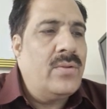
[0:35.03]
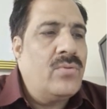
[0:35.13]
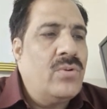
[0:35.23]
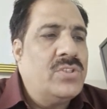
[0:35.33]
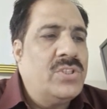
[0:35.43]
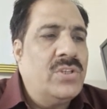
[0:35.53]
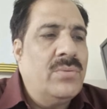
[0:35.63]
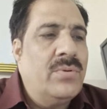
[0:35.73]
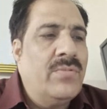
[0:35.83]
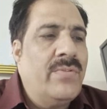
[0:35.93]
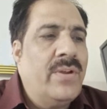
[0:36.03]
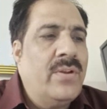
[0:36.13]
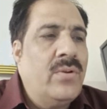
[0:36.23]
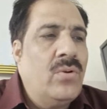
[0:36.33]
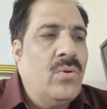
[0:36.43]
question number
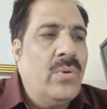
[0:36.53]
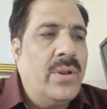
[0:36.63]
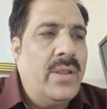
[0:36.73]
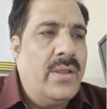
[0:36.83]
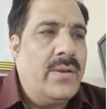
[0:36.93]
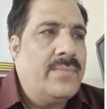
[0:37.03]
1 over here.